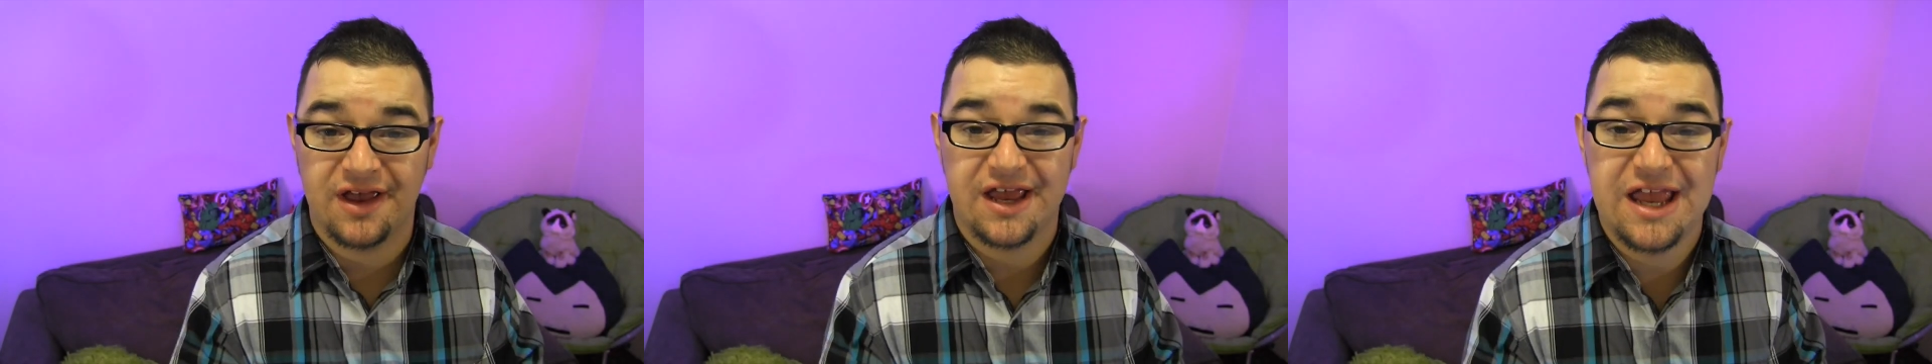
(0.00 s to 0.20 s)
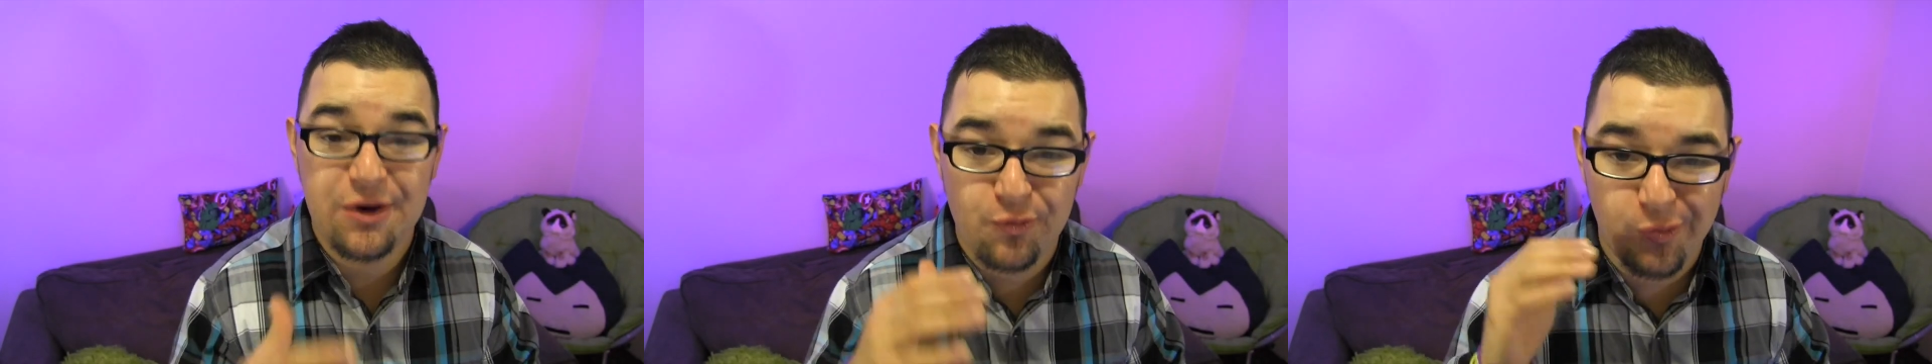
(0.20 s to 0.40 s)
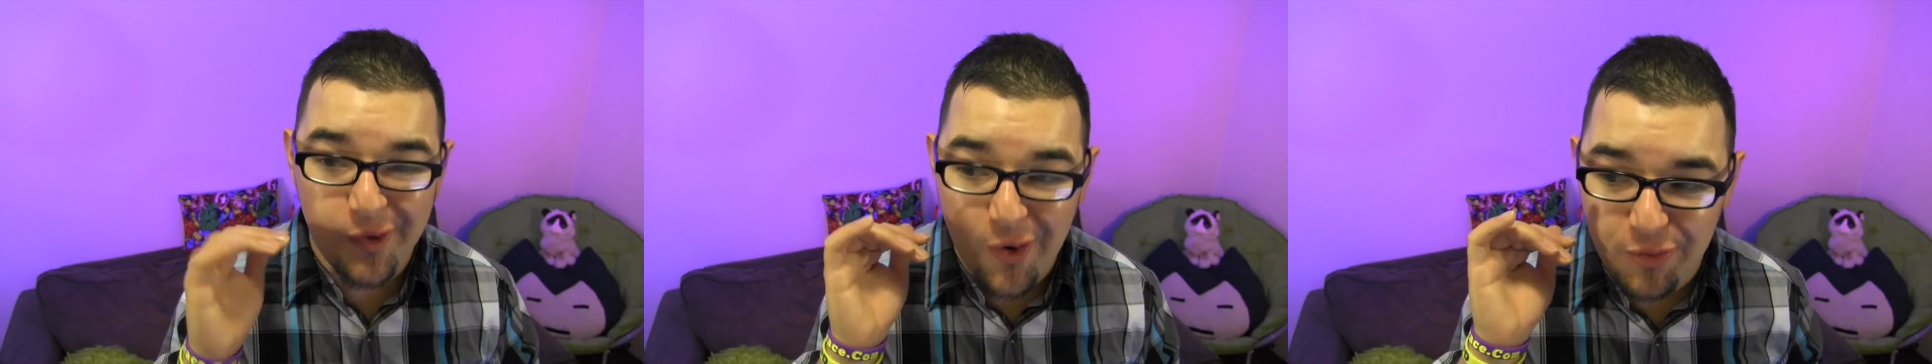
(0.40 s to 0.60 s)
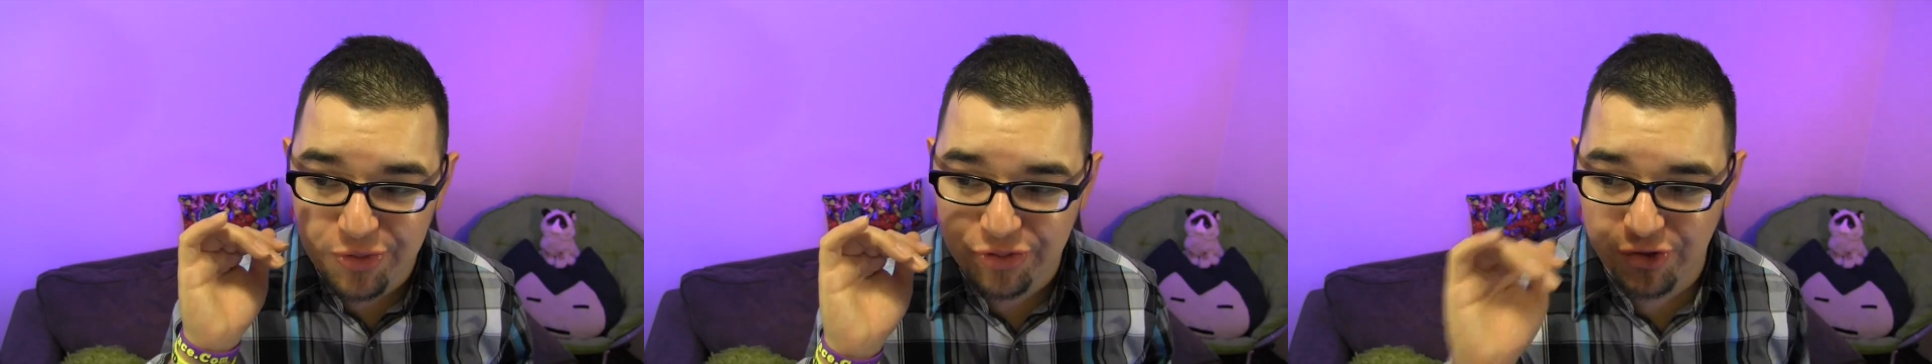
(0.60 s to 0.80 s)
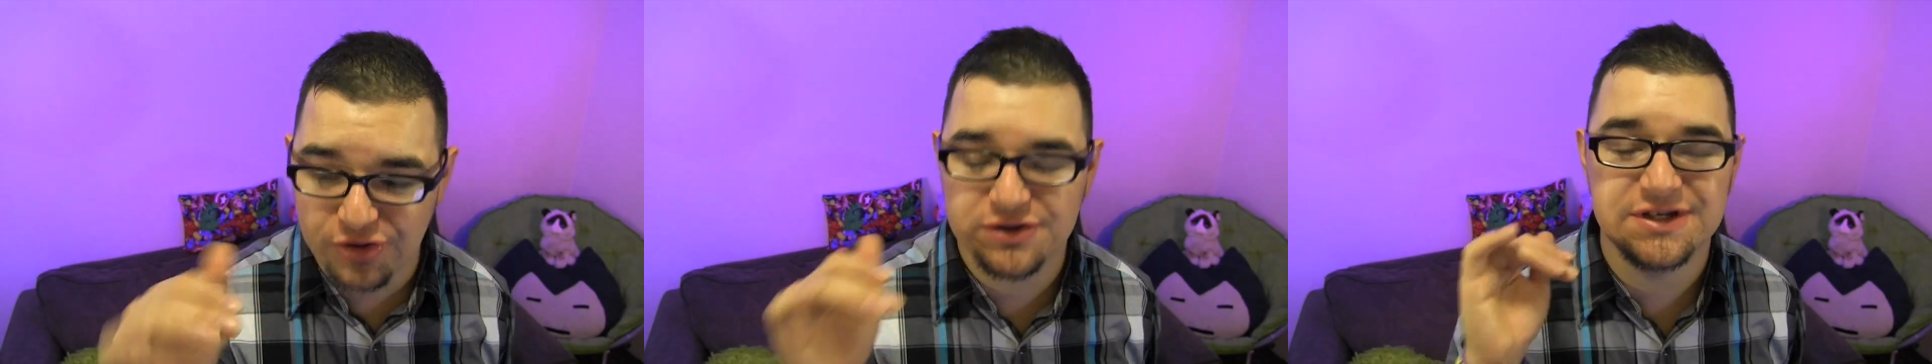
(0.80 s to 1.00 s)
He
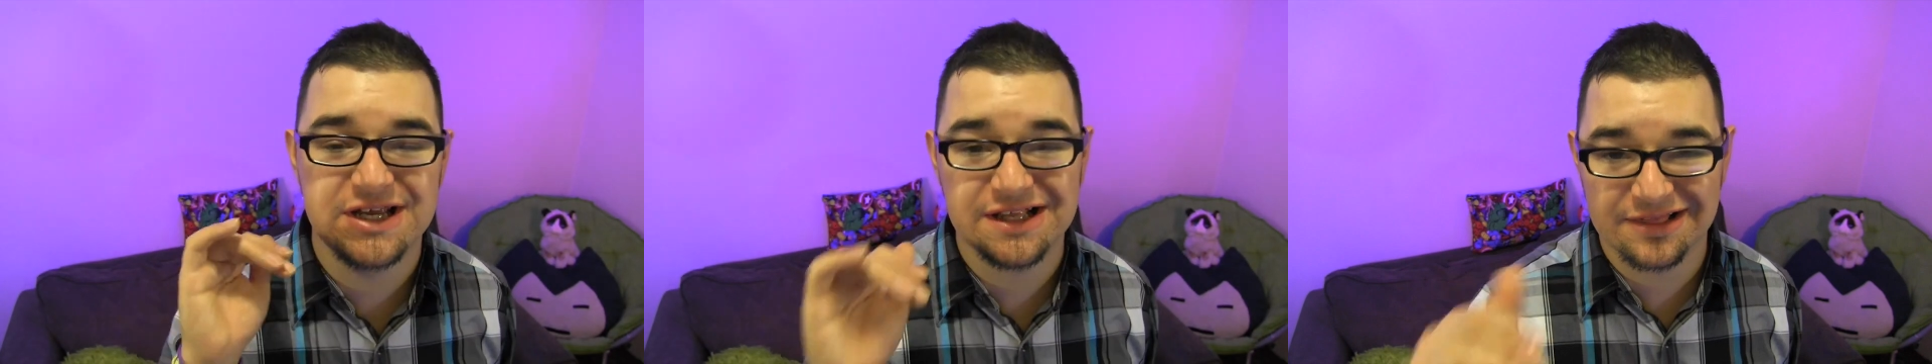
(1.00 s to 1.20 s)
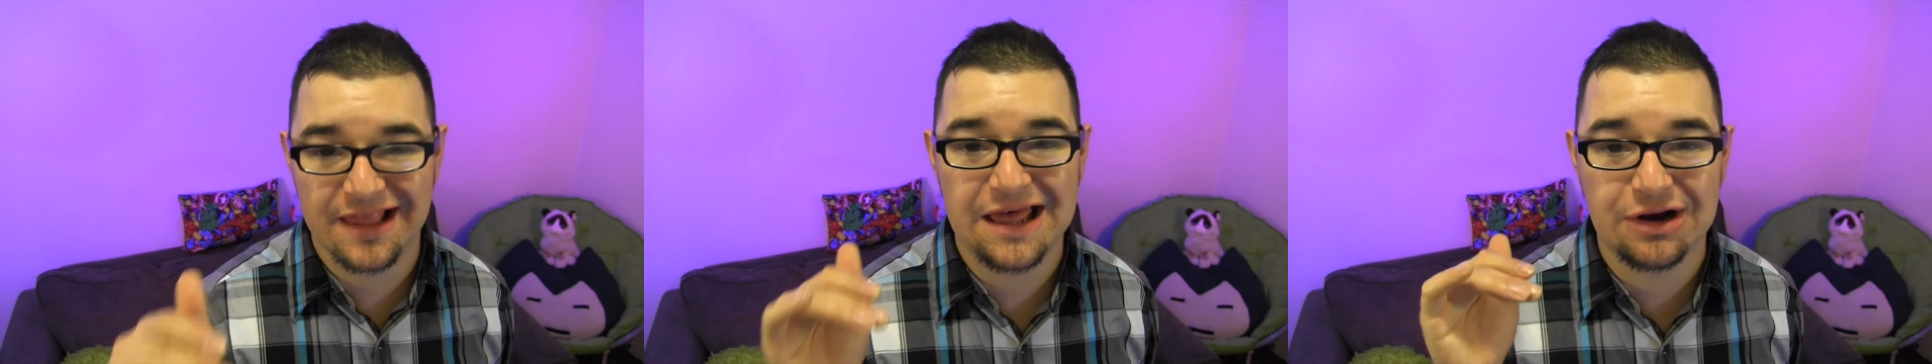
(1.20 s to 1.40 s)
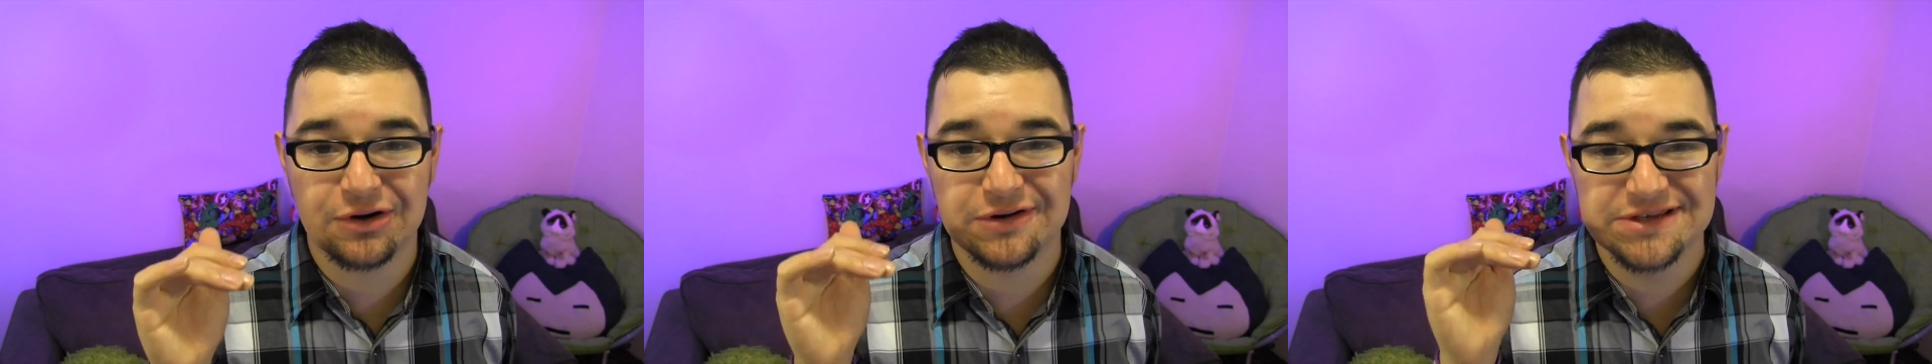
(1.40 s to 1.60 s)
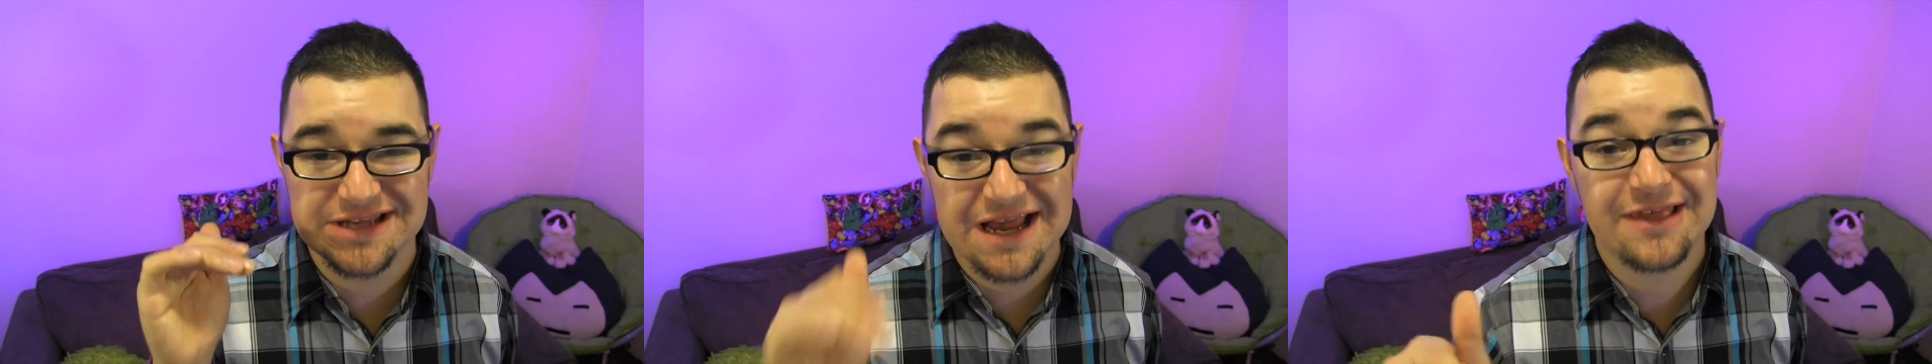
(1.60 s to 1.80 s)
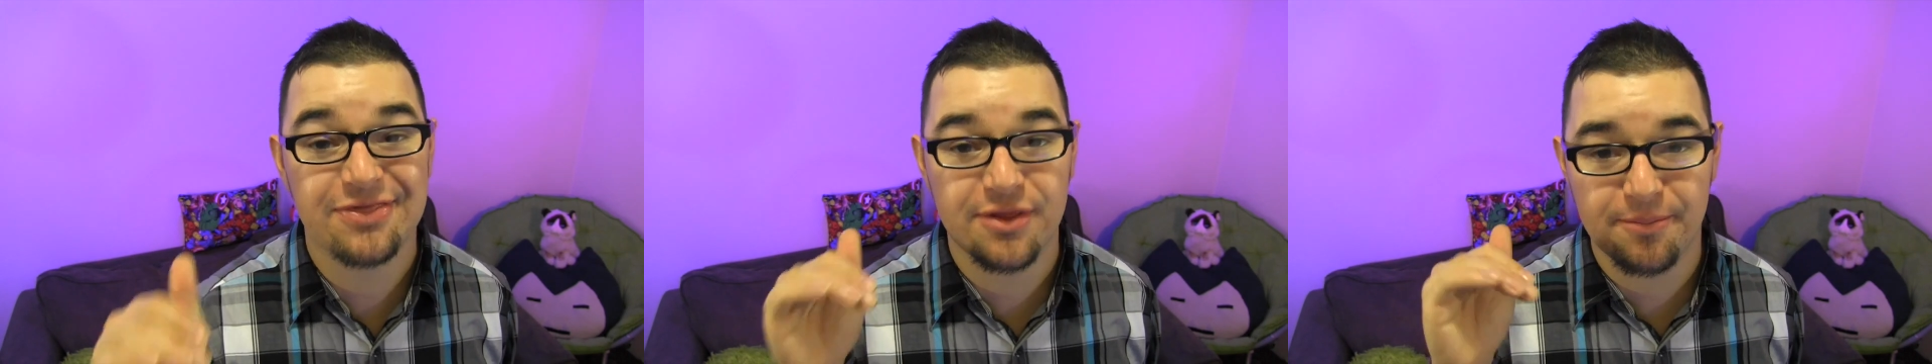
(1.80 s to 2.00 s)
wrote 13 letters
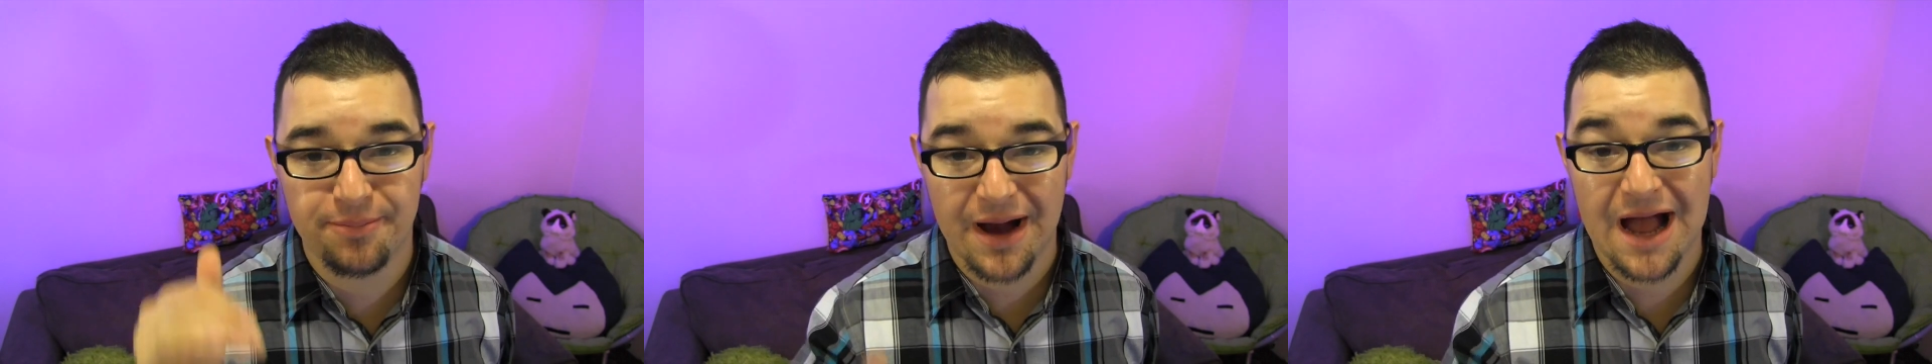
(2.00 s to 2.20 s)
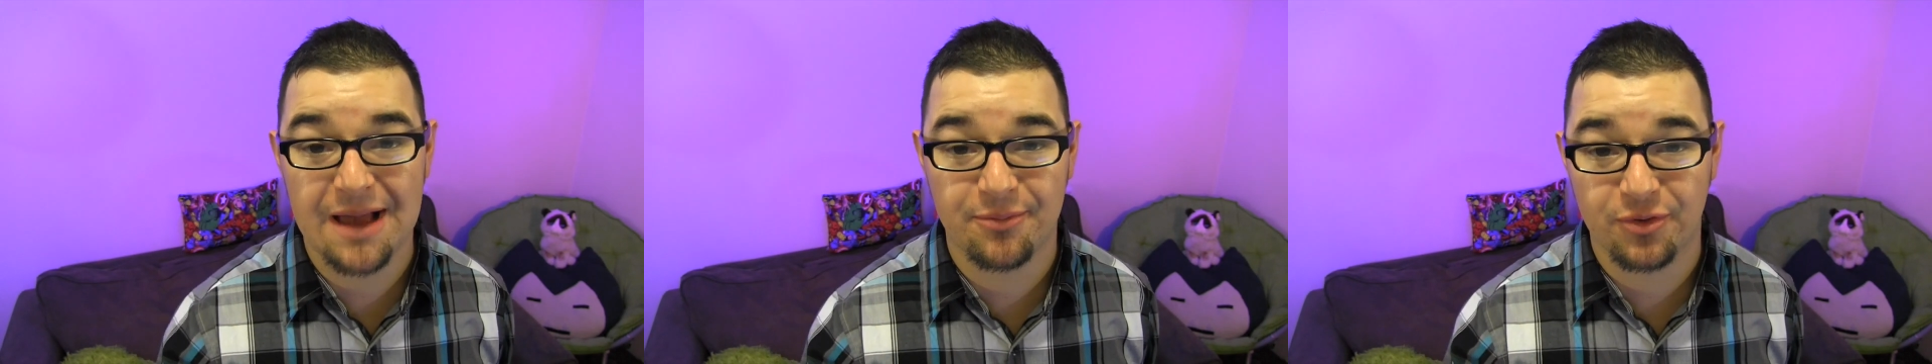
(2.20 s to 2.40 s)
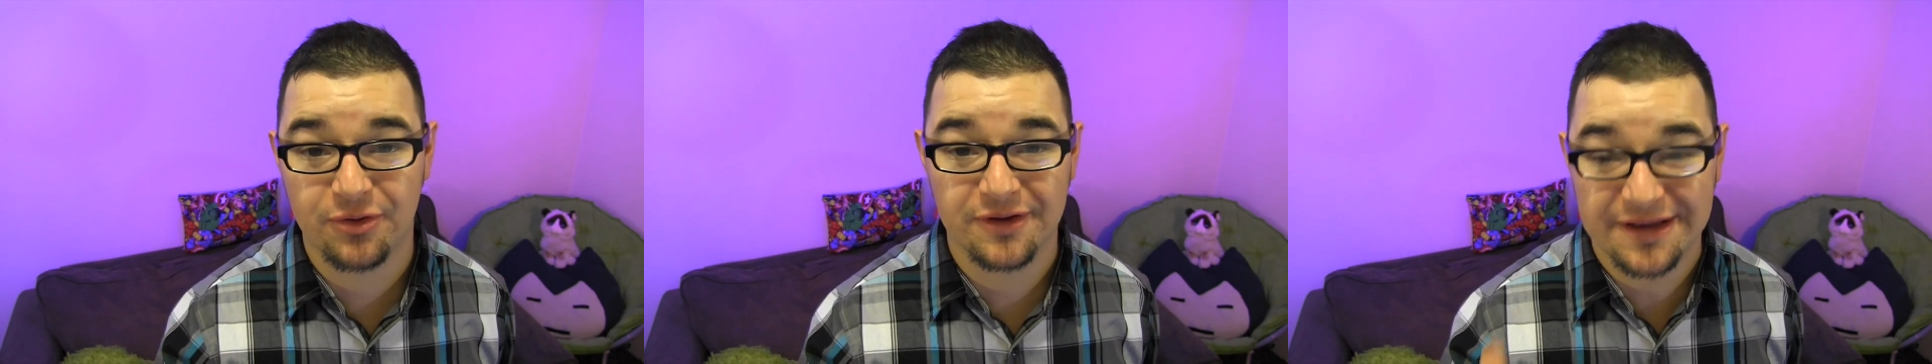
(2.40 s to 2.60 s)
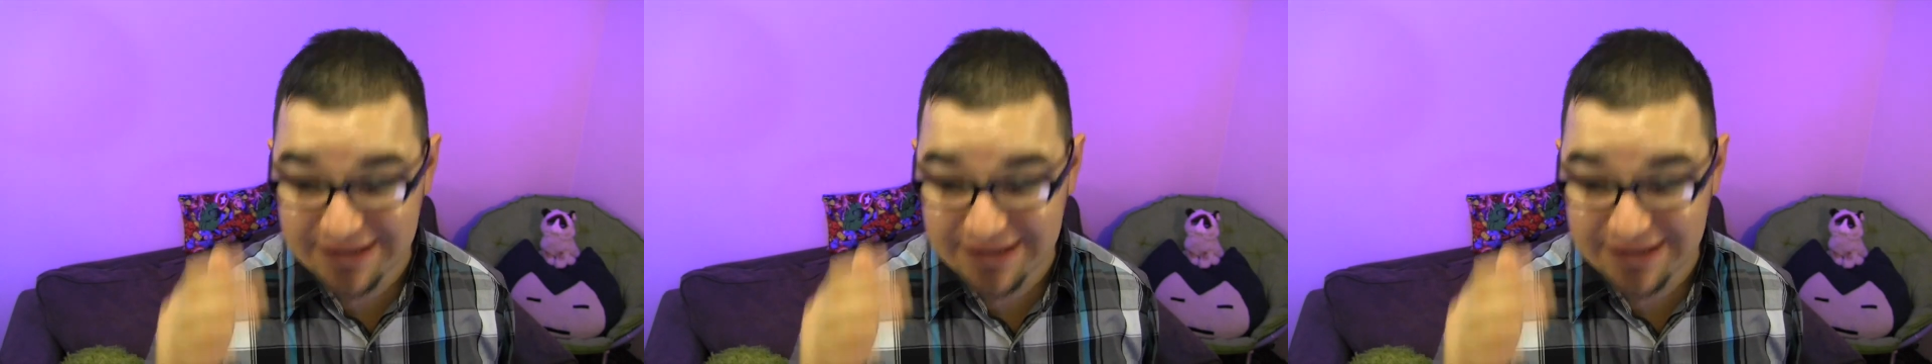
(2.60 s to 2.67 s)
in the Bible.